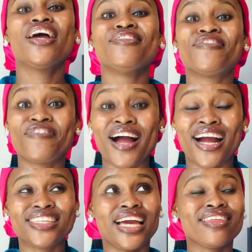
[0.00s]
In
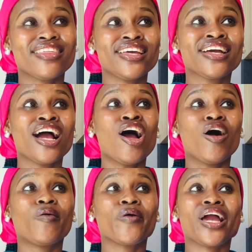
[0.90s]
fact, I think
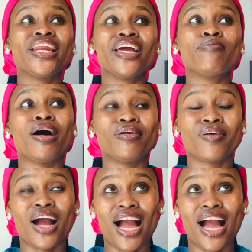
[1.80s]
Royal Air Maroc